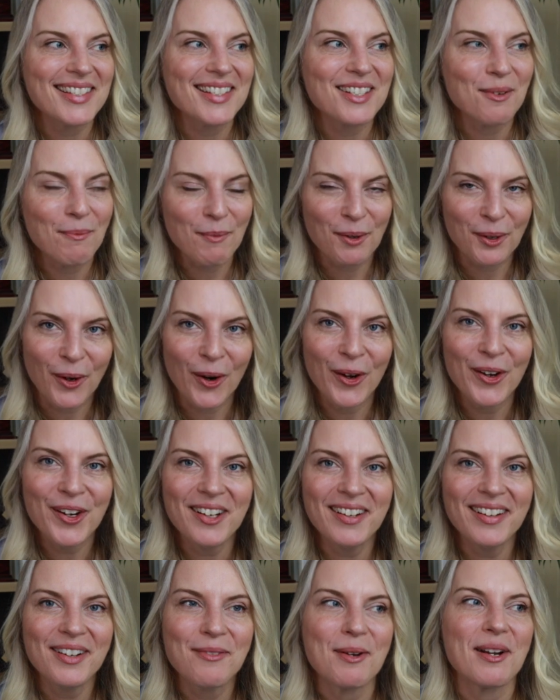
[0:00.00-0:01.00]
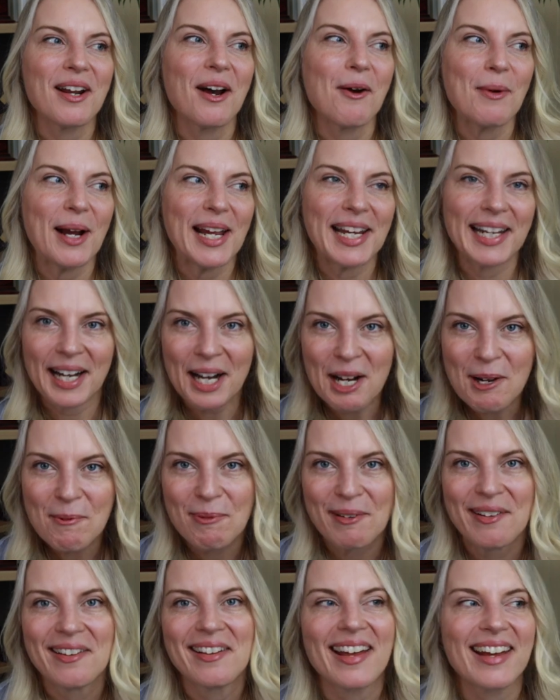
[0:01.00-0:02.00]
tomorrow when I wake up
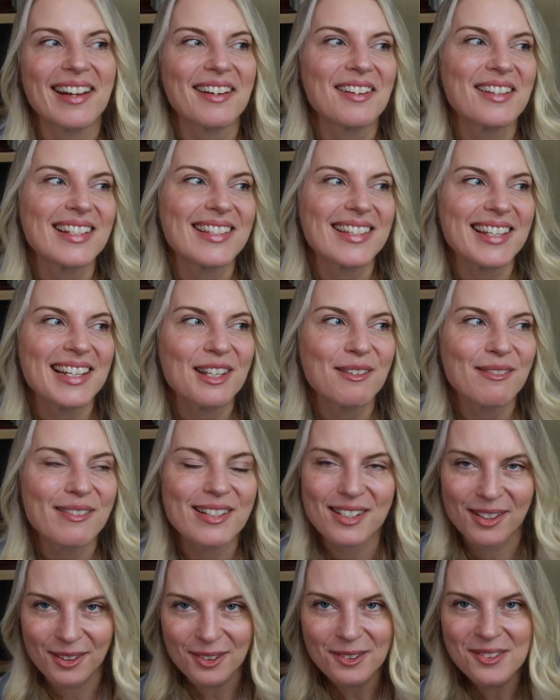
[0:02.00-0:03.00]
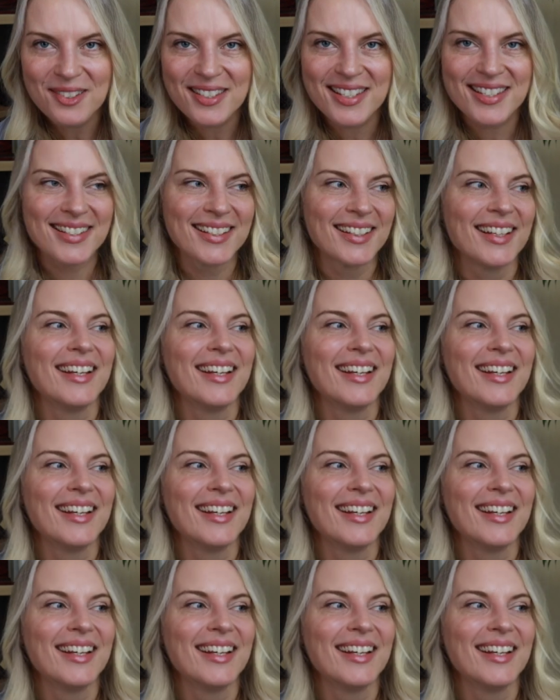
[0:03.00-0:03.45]
and see the results.